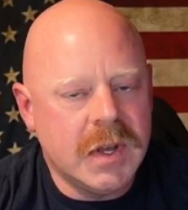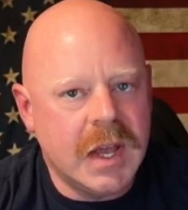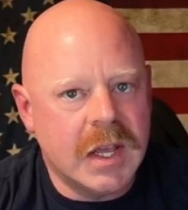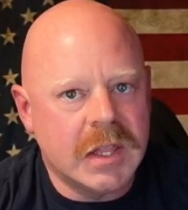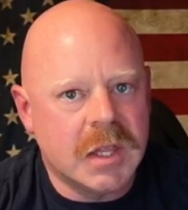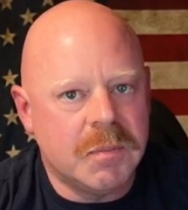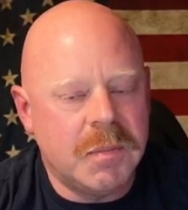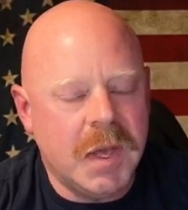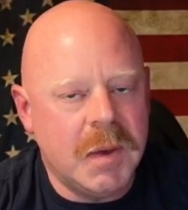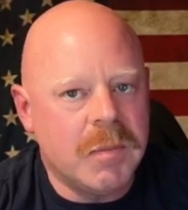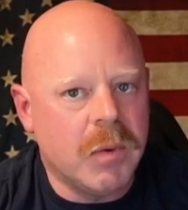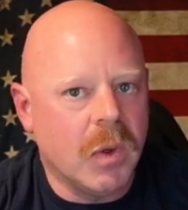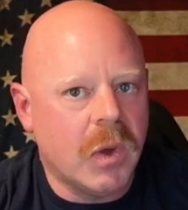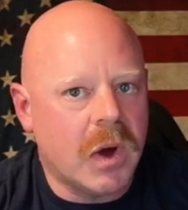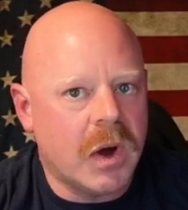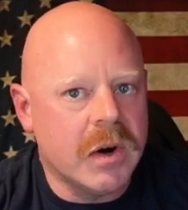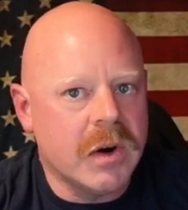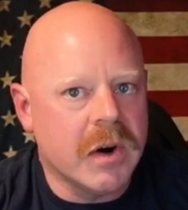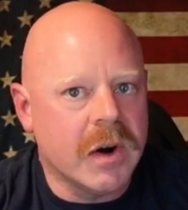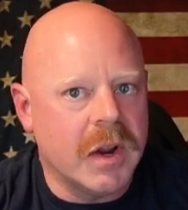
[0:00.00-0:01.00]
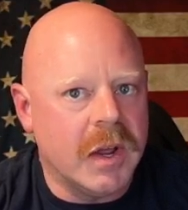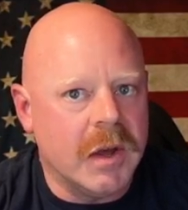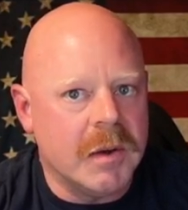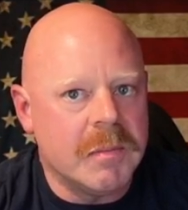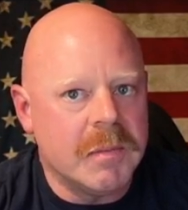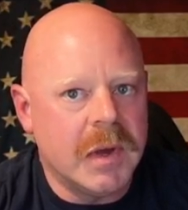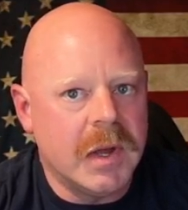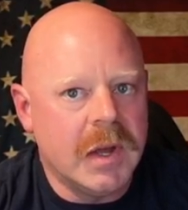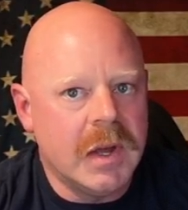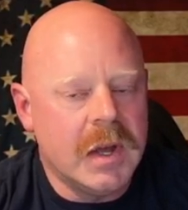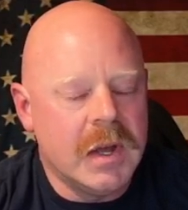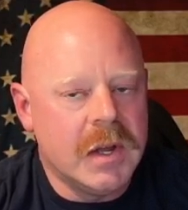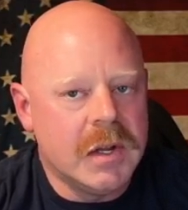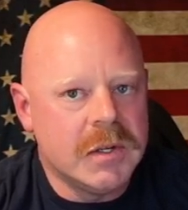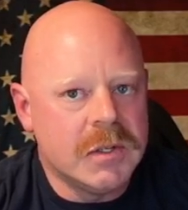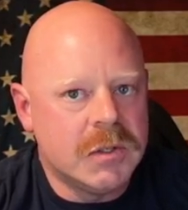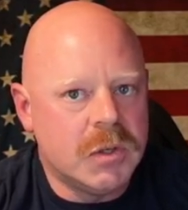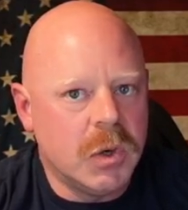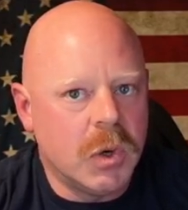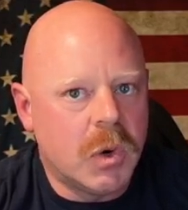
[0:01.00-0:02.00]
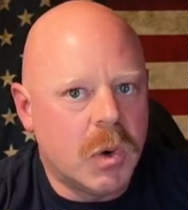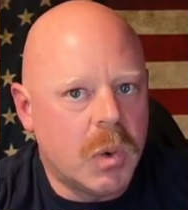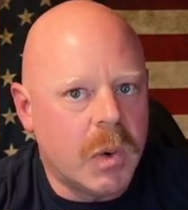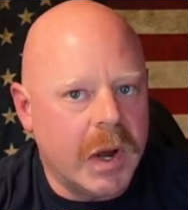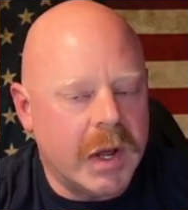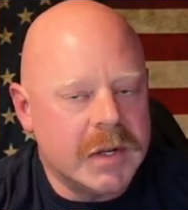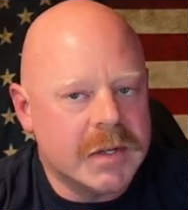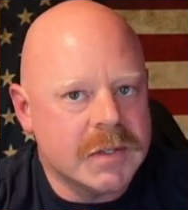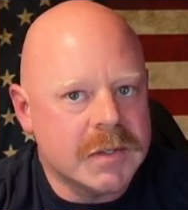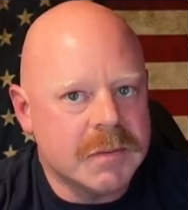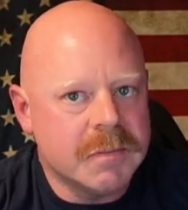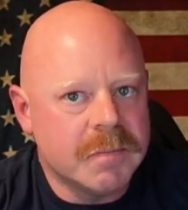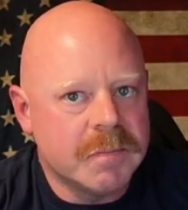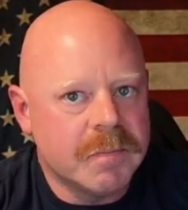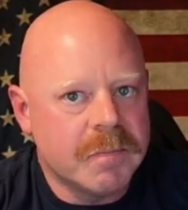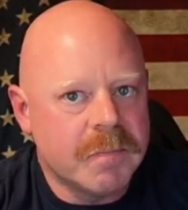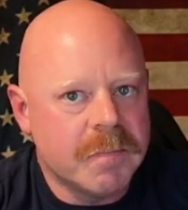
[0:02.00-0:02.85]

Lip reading: to get the people under him to quit.